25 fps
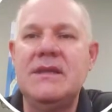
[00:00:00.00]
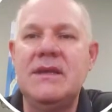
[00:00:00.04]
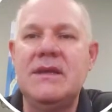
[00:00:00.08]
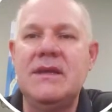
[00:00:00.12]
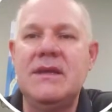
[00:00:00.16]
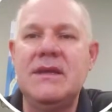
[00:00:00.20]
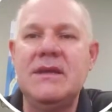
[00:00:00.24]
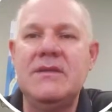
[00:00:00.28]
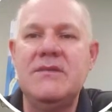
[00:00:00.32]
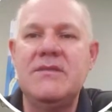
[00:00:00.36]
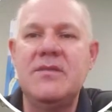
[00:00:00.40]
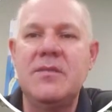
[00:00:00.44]

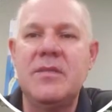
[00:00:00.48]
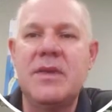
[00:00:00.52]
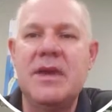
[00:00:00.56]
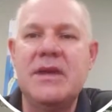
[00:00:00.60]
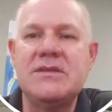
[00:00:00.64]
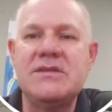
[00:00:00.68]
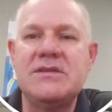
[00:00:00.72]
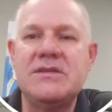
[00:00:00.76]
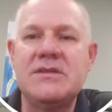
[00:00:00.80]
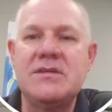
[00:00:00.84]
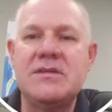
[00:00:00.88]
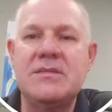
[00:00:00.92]
the
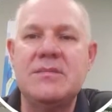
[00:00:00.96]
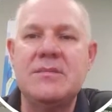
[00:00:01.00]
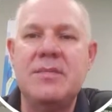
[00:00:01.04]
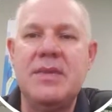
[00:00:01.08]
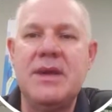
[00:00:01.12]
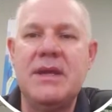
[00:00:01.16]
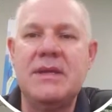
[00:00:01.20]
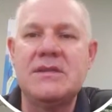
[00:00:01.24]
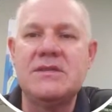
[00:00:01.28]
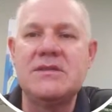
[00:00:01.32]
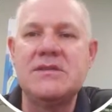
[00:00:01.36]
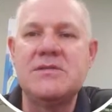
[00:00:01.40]
information
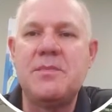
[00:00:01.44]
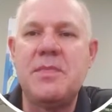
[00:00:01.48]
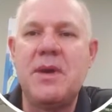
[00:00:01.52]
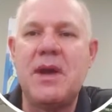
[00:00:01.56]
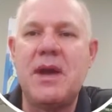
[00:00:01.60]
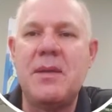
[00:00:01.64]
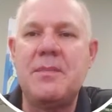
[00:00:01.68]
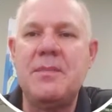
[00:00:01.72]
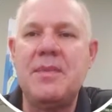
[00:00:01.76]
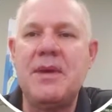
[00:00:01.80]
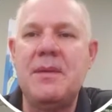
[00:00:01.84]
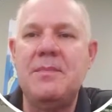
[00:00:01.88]
buttons
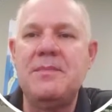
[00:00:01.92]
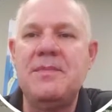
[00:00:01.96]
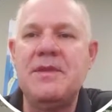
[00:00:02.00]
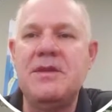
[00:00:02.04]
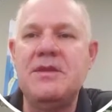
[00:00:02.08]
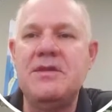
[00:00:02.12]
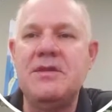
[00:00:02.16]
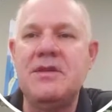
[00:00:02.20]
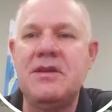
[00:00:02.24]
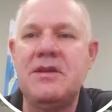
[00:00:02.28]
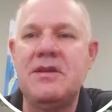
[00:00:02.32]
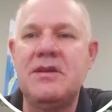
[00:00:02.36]
pop up that
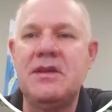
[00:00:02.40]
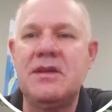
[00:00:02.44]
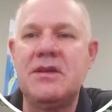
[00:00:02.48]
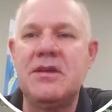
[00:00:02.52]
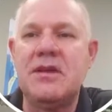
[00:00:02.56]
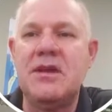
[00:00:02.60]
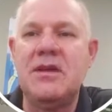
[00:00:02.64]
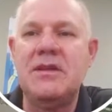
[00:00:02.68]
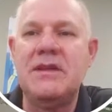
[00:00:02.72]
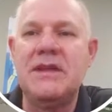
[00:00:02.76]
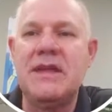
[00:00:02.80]
you can click on,